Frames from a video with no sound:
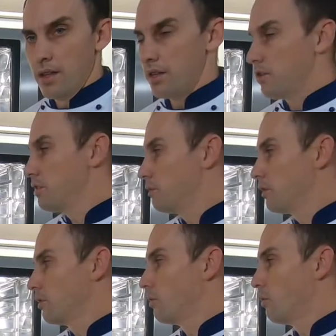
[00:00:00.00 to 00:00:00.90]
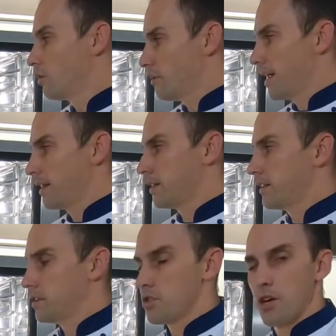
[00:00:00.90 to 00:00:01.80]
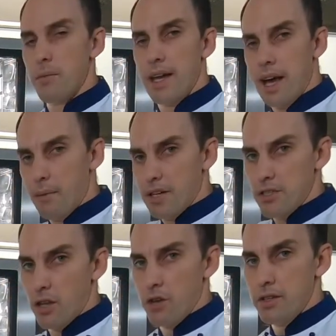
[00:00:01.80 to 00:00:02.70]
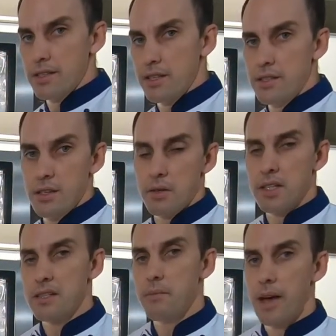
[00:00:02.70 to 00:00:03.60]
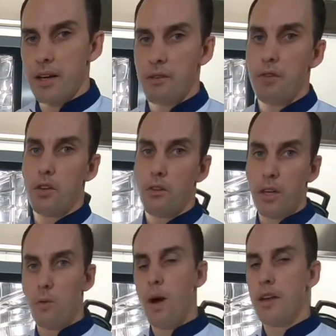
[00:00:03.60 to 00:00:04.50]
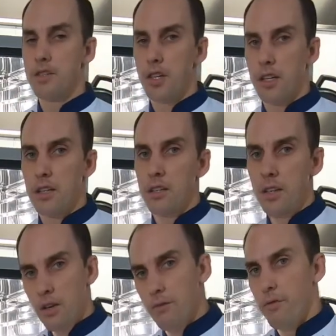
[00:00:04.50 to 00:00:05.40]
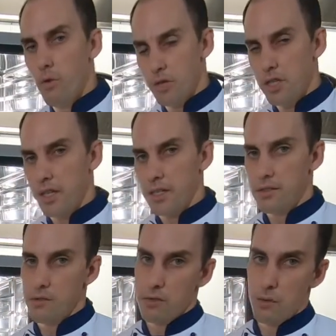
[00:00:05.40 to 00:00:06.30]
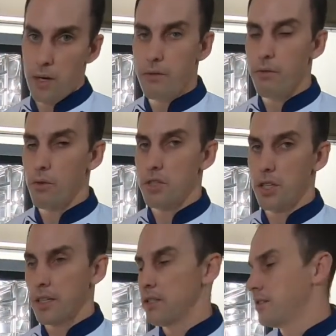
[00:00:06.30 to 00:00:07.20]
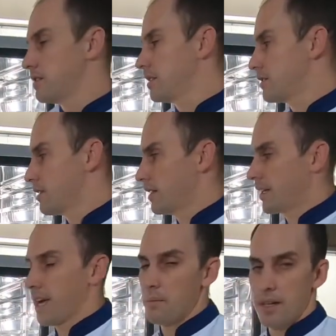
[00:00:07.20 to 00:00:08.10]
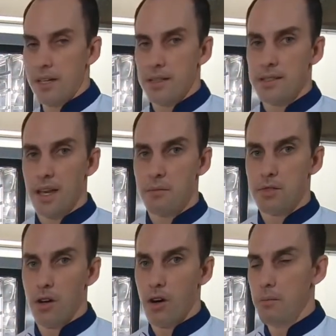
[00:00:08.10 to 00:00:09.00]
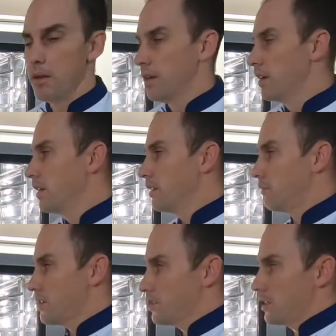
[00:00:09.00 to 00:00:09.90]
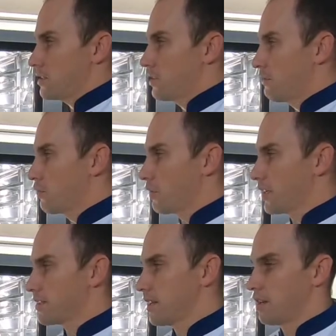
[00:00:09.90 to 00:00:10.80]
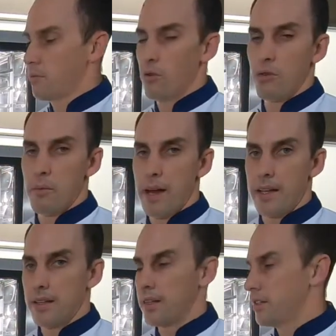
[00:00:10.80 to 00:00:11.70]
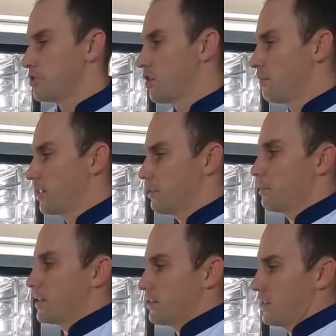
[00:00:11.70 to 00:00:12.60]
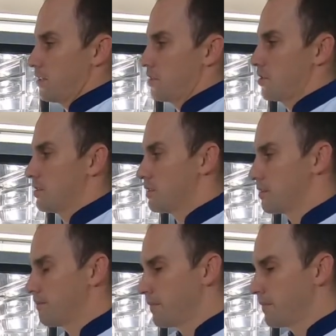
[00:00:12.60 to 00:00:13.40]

The unit will automatically determine how much load is in, so it doesn't matter if you're cooking 1 chicken, 4 chickens, or 24 chickens inside the cabinet at the same time. The Rationale Self-Cooking Center will automatically determine the best conditions.